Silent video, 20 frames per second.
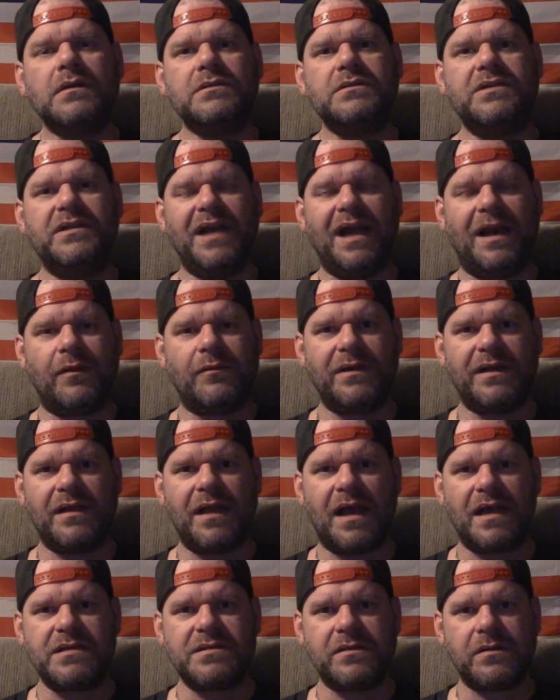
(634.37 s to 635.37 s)
Do you not
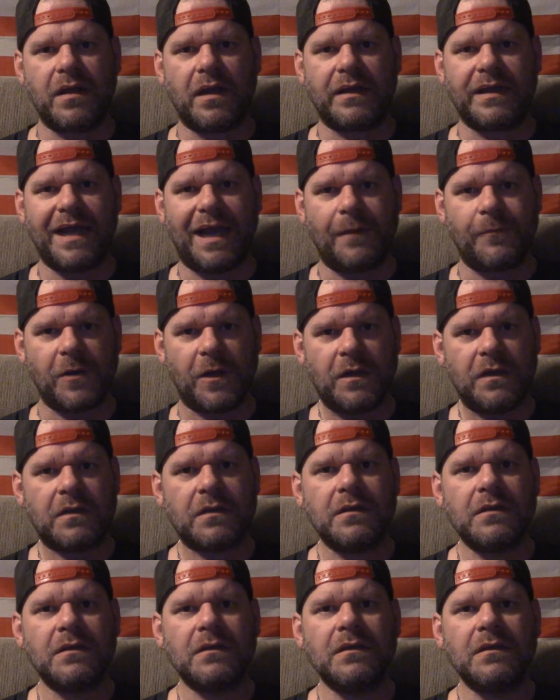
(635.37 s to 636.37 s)
realize you're on camera?
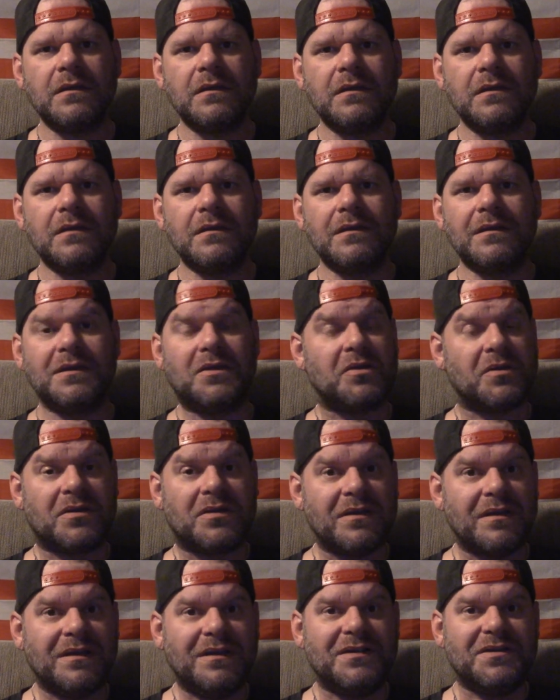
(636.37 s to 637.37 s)

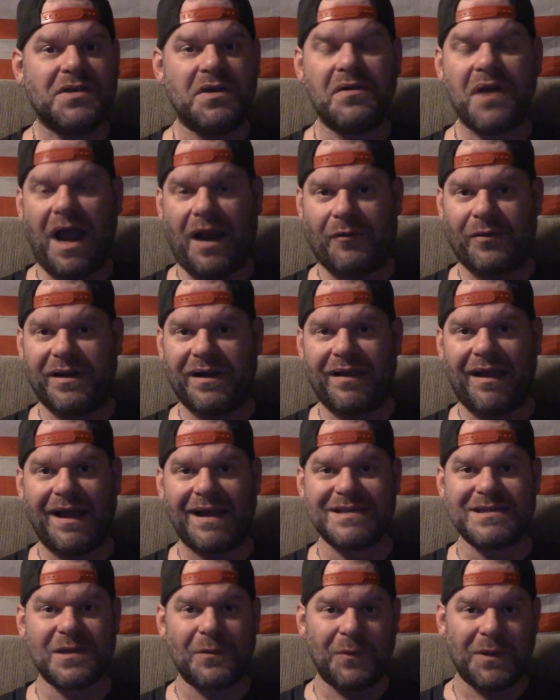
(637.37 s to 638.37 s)
Do you not
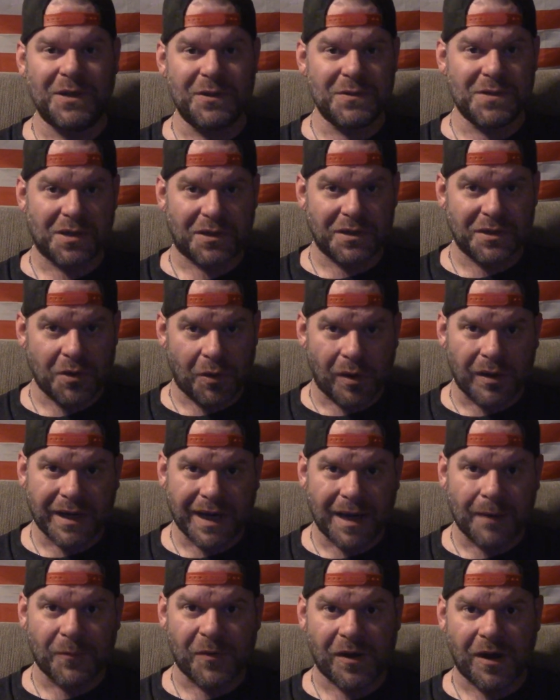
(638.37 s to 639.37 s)
realize that when you turn your
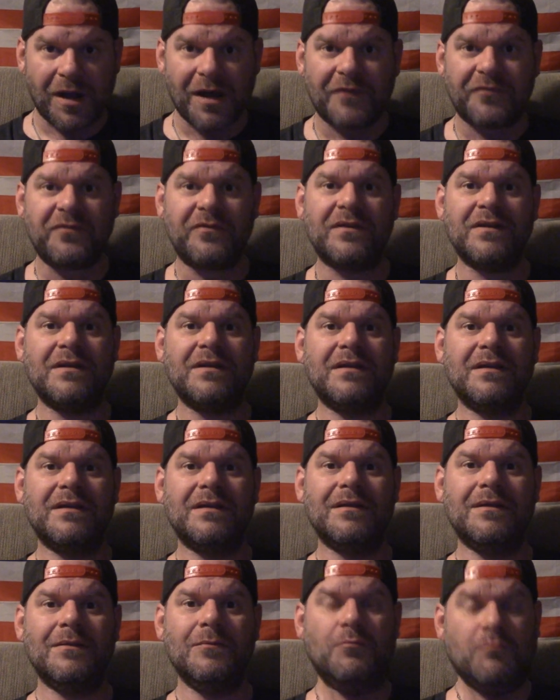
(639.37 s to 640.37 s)
camera off,
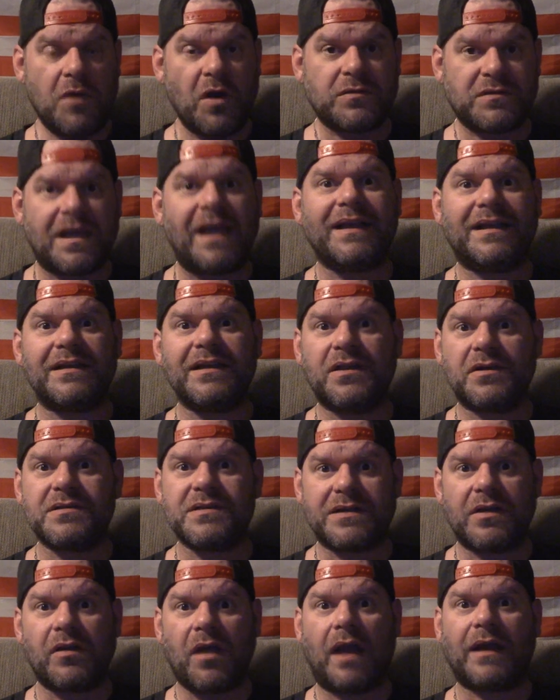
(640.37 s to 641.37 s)
most likely you're
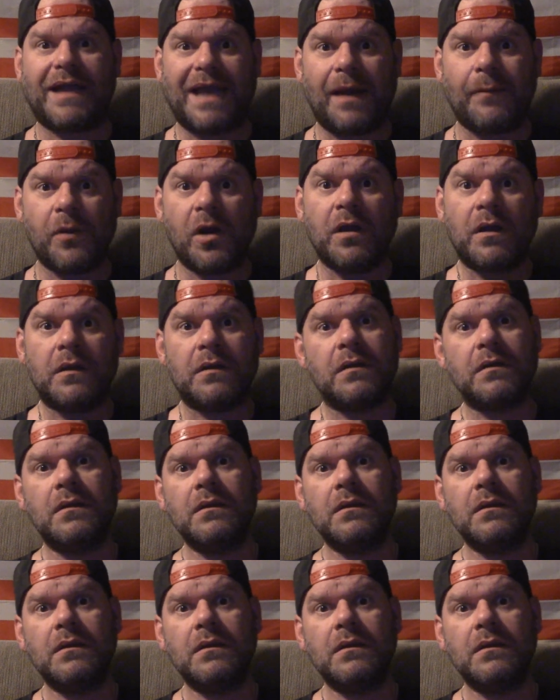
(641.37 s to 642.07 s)
still on camera?